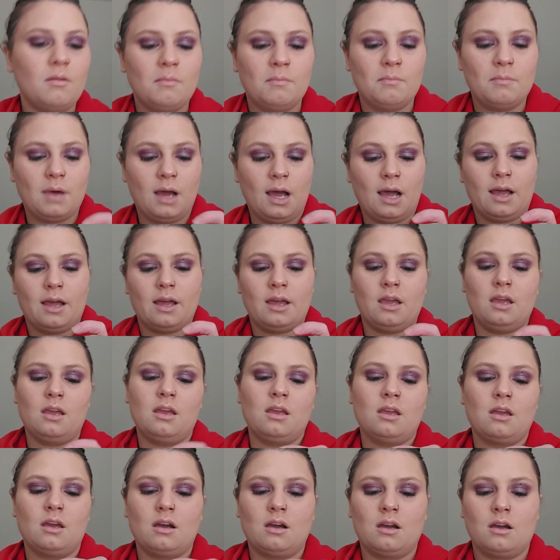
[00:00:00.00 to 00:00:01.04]

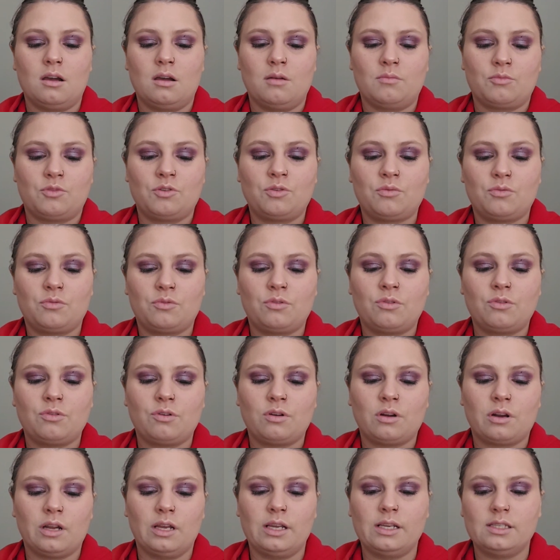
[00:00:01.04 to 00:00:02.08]
my
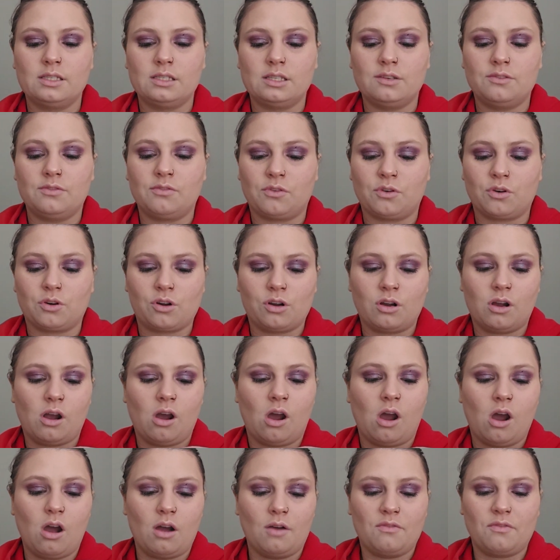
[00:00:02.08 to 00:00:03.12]
Crazy for
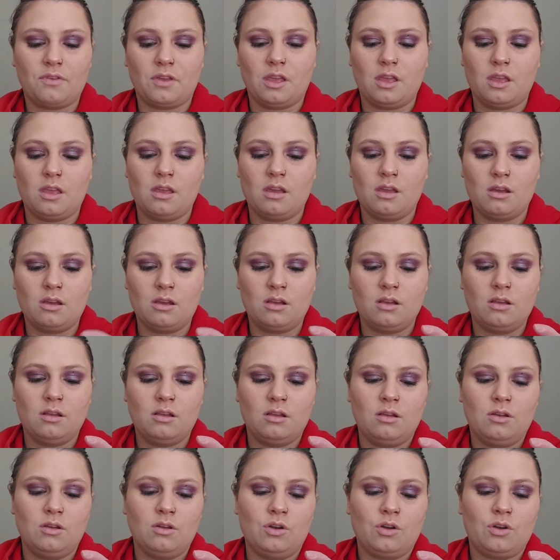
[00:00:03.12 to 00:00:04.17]
Coffee
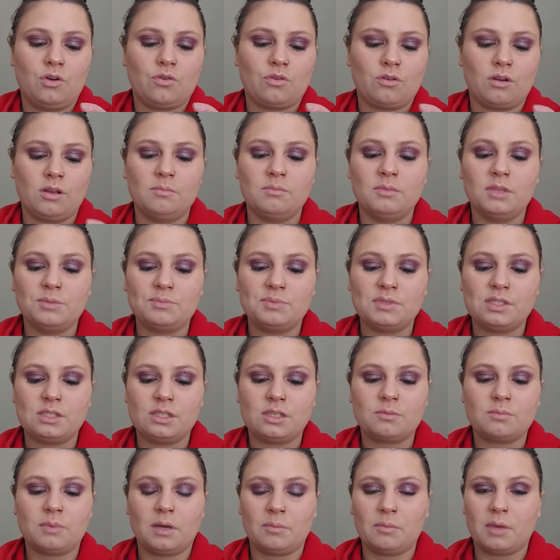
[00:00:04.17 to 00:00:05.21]
cream
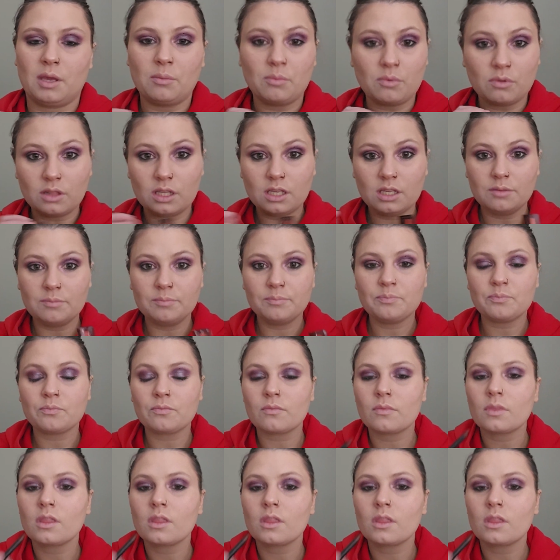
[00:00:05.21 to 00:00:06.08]
lipstick by Maybelline.